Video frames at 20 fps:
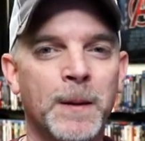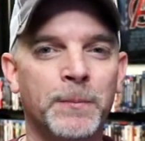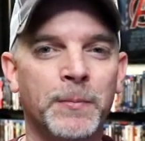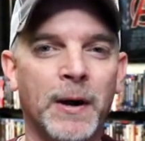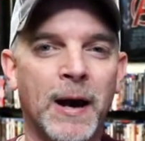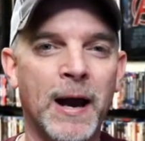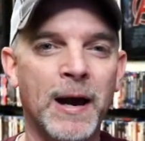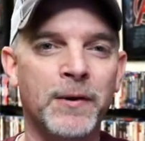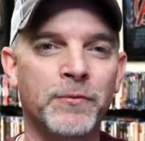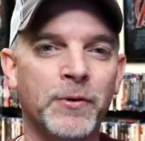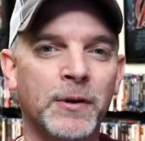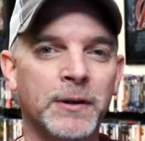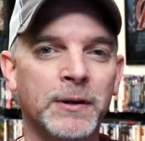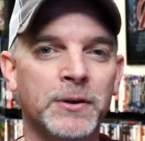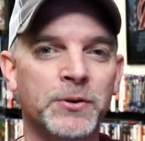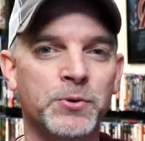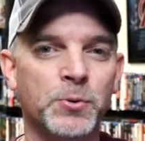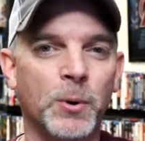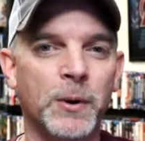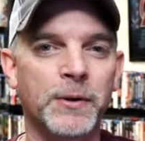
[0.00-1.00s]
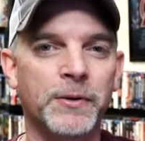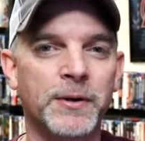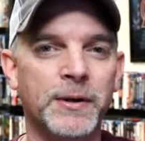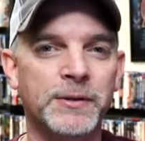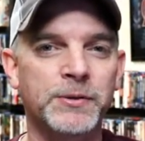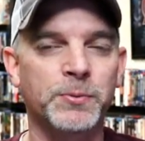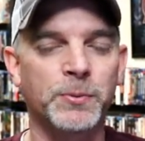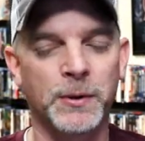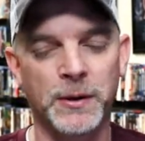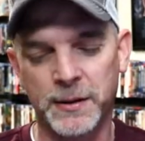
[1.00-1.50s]
but I really enjoyed
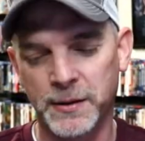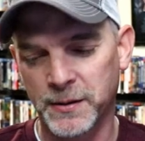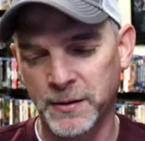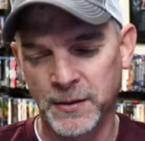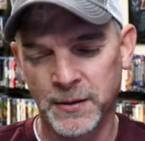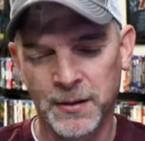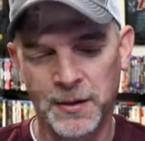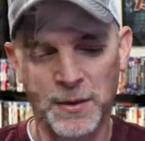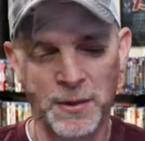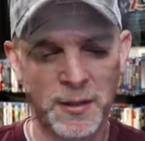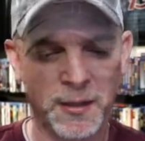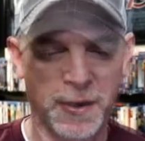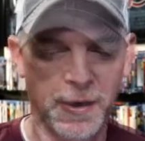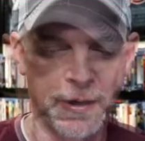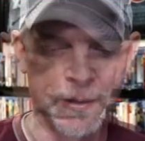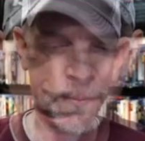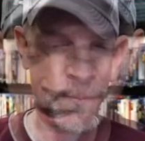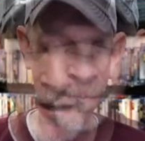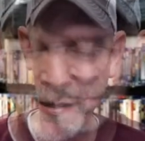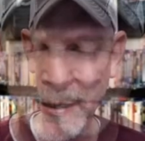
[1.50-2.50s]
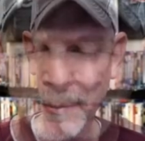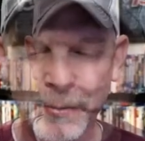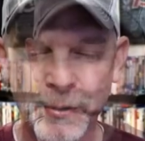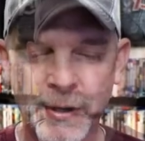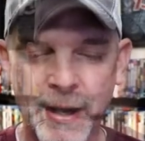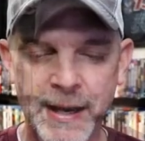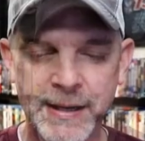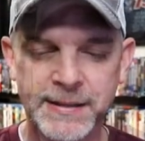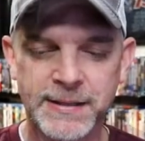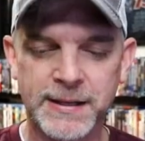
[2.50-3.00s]
this one. Okay, at number
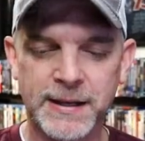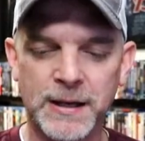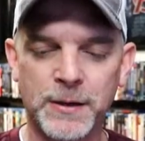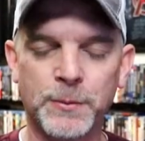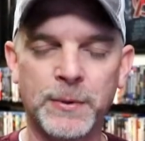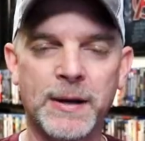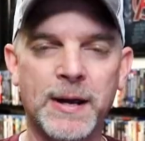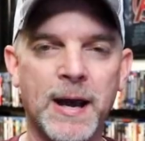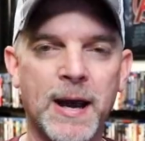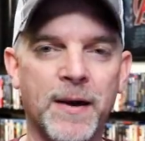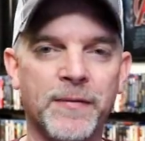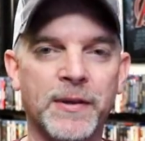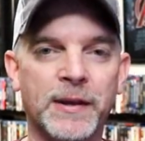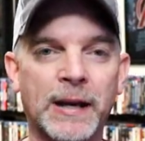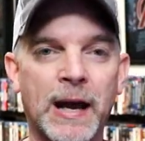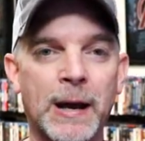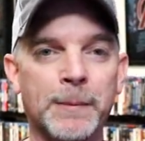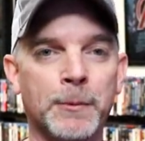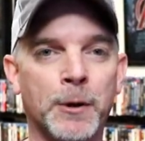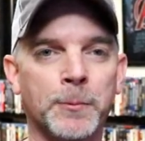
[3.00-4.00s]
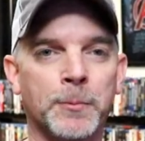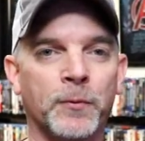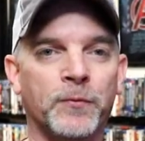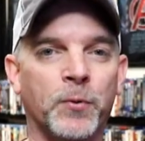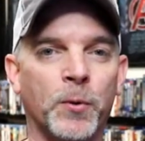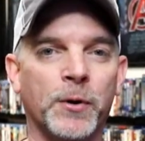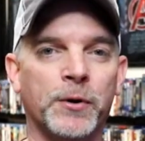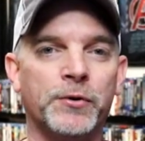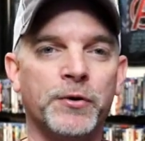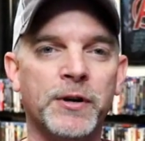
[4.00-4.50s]
nineteen we have The Nightmare
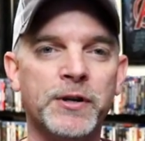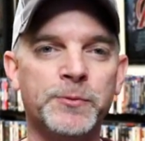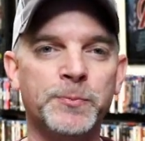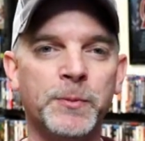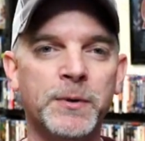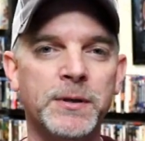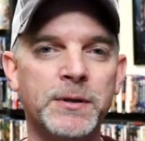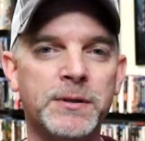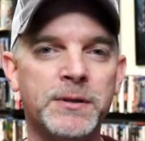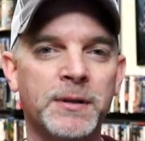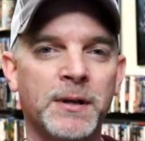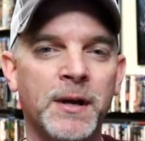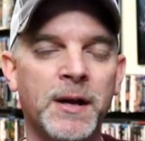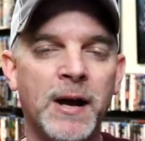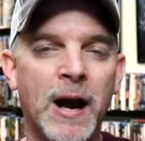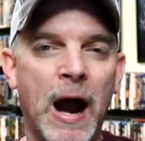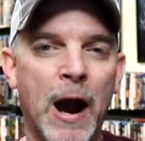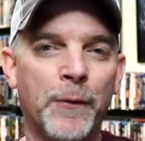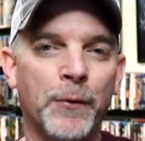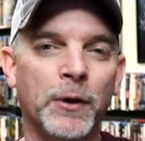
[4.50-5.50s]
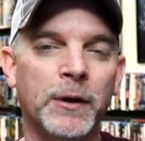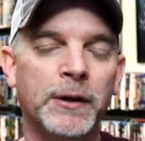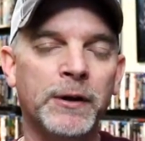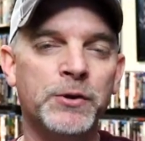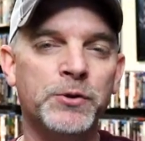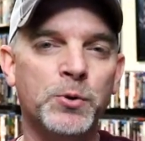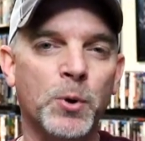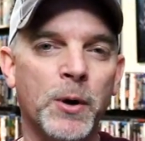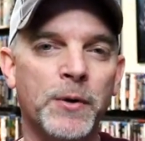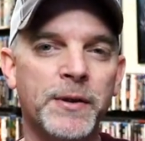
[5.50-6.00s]
Before Christmas. I really
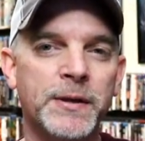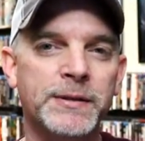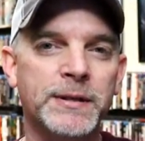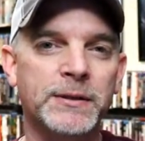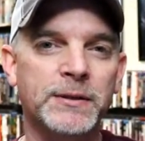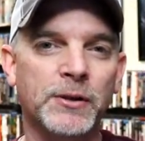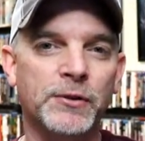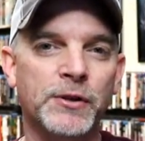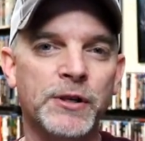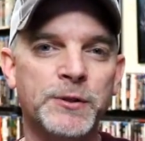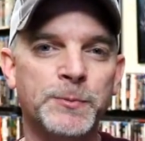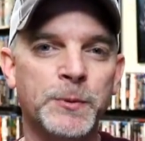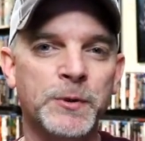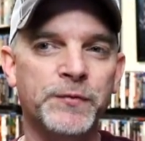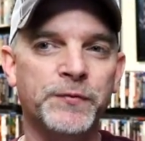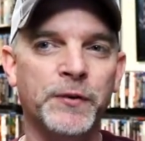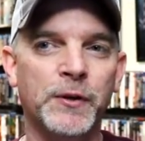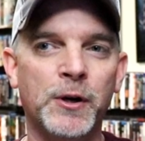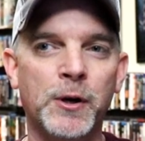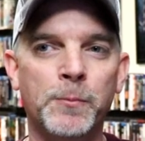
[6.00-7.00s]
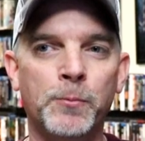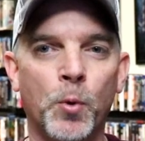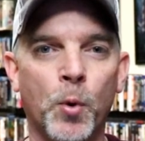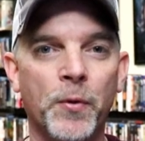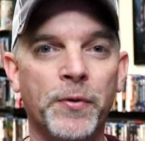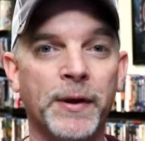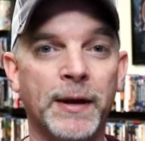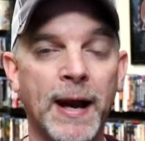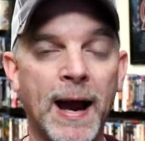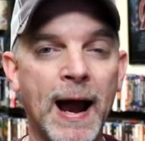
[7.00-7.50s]
enjoy this as a Christmas film
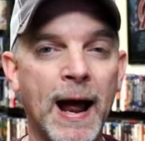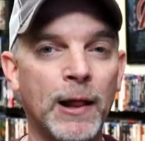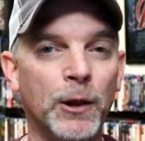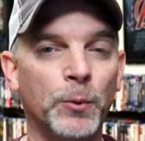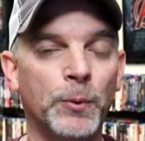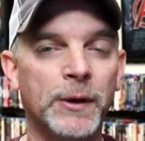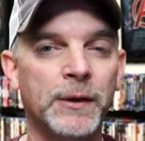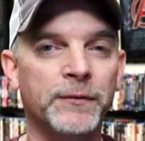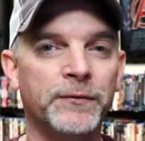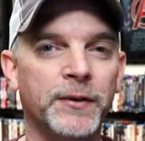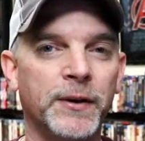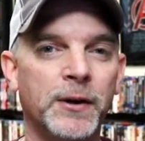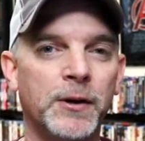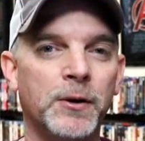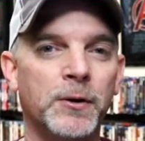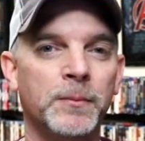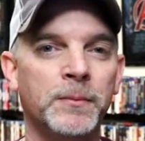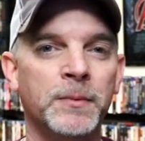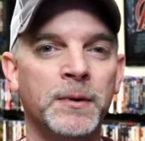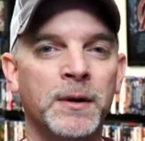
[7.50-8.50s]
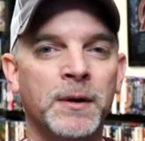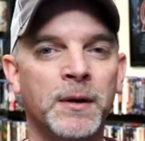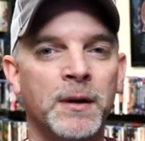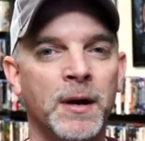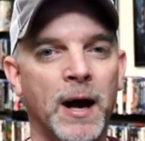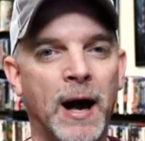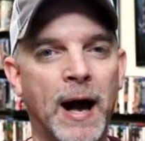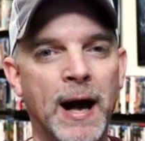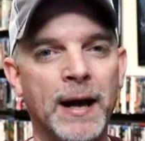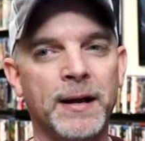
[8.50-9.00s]
more than a Halloween film.
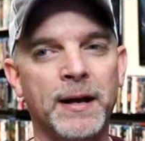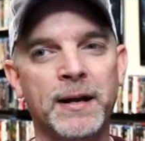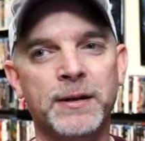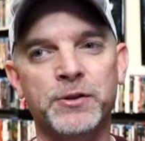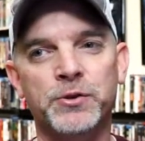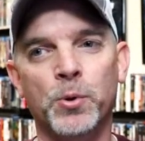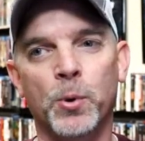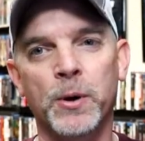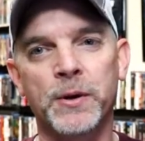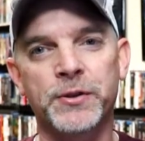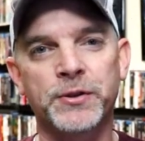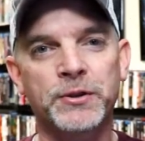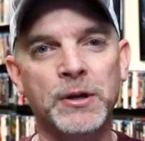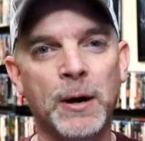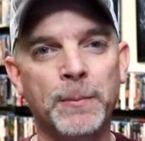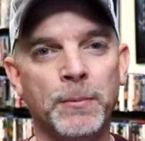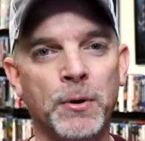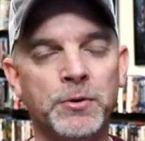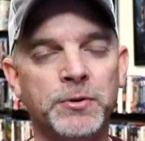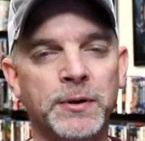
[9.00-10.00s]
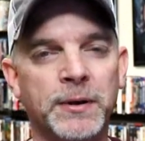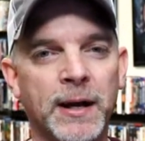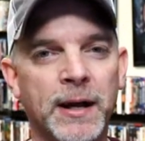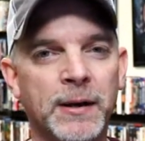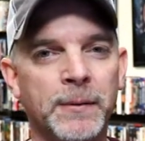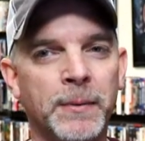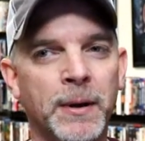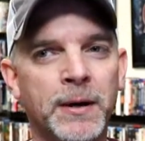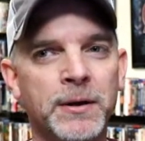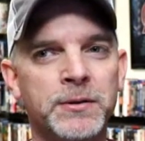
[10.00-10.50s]
I enjoy the stop motion
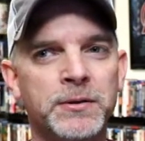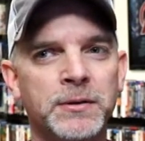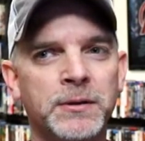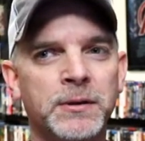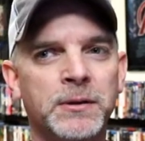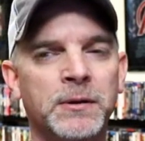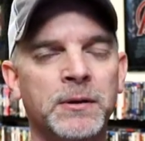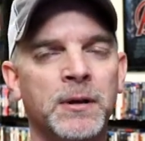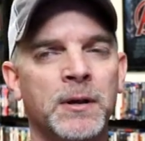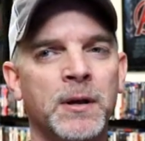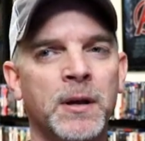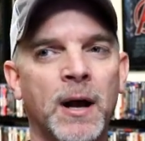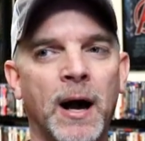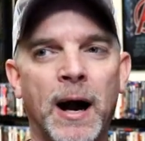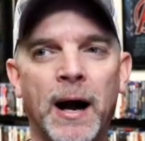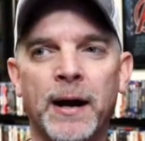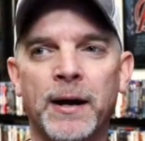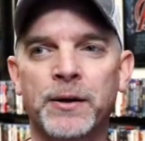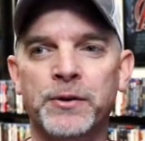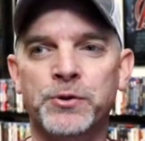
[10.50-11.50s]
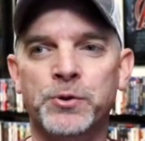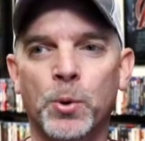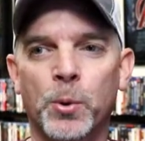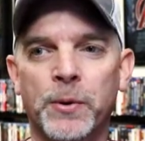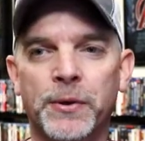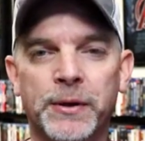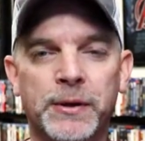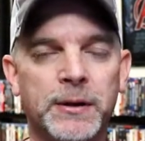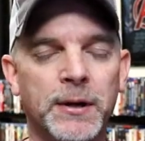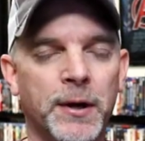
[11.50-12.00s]
animation. I
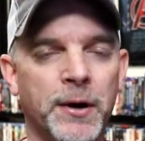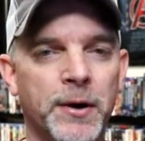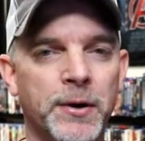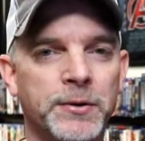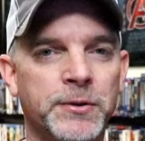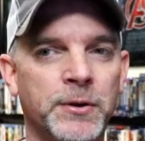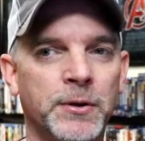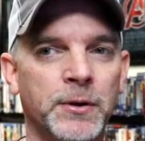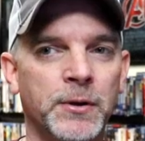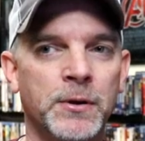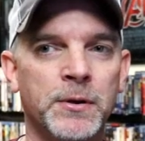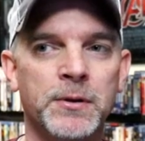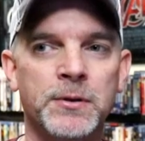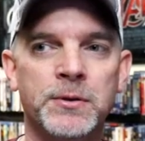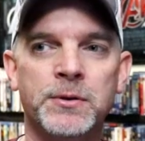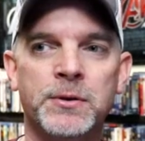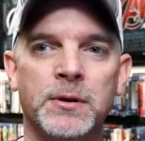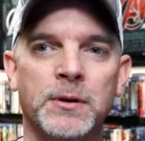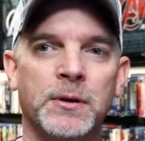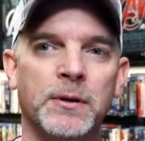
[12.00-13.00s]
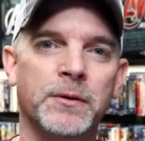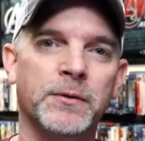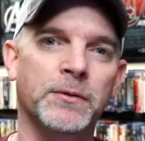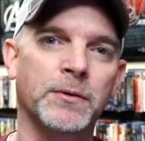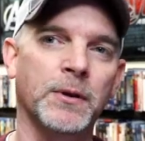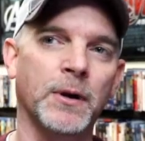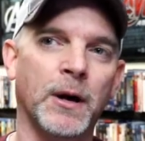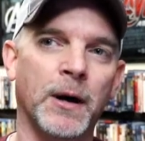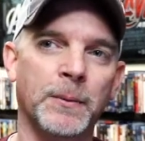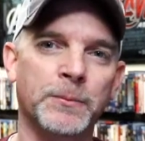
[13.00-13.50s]
enjoy the characters.
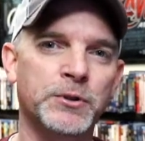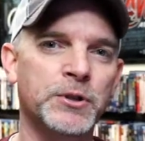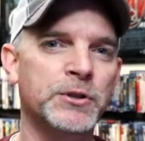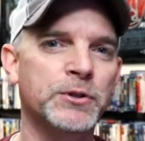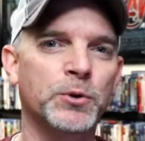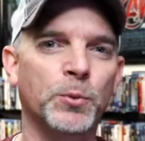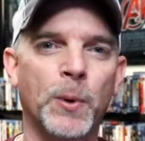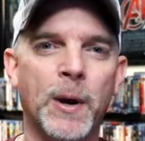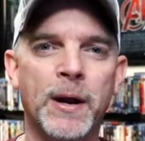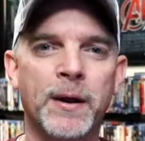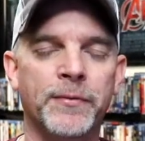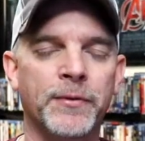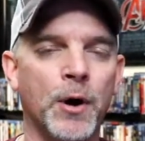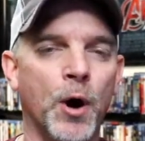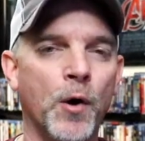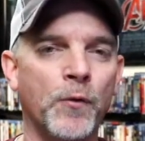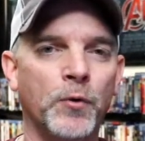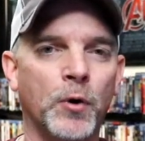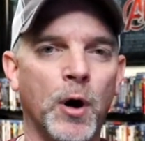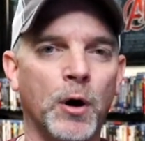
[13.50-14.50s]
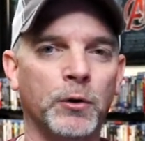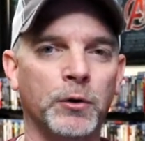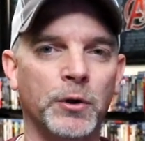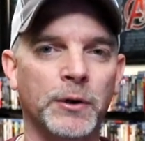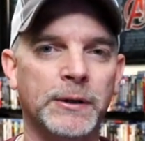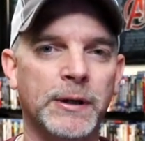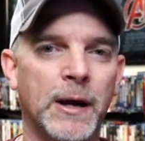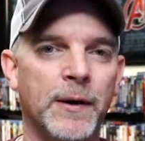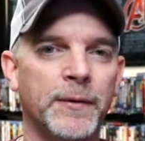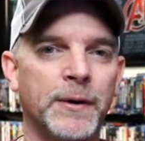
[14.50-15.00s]
Um, just the way, the overall
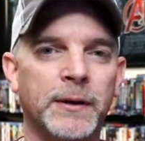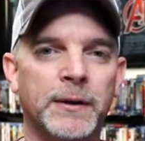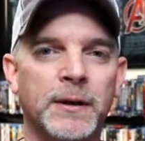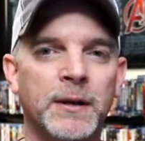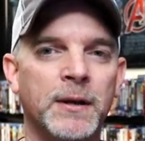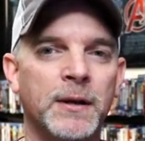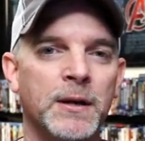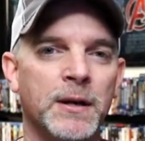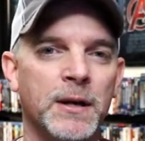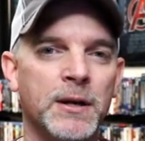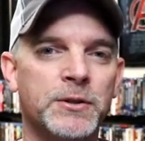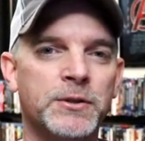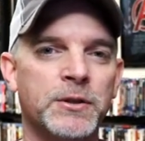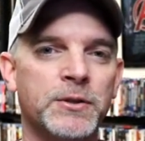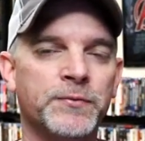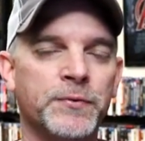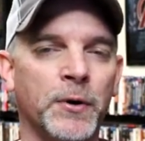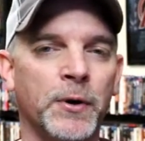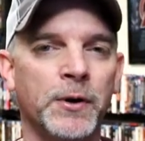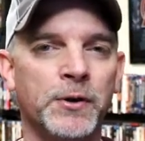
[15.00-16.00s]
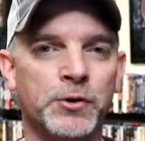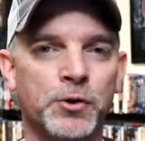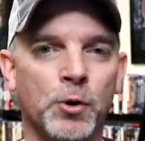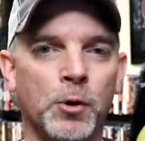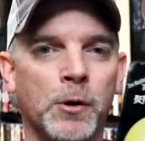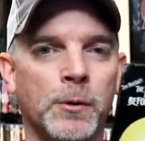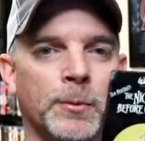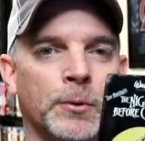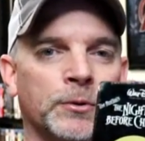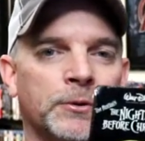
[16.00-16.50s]
look of it is just very
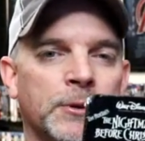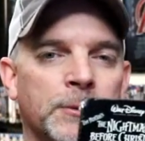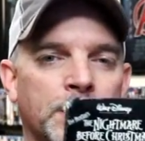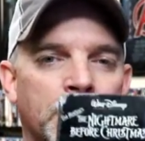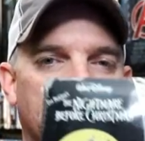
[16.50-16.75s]
enjoyable to